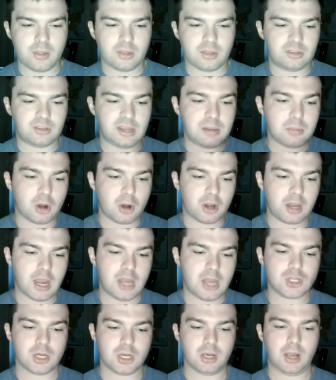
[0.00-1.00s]
the
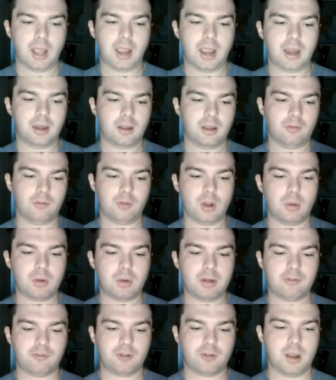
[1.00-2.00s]
demarcation line of
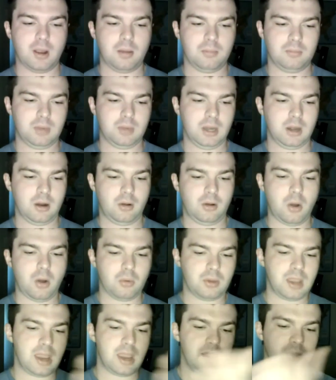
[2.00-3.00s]
going from, you know,
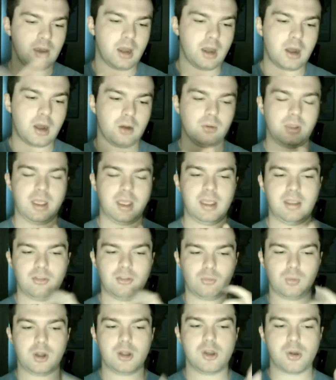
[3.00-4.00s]
okay to not okay
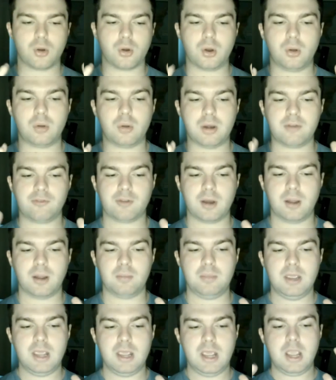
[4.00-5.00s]
is where you're going
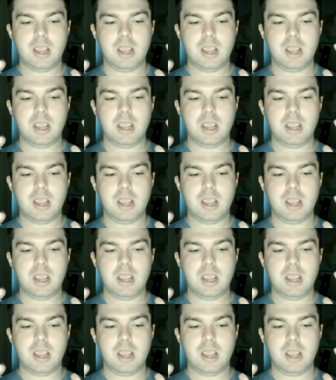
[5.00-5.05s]
from,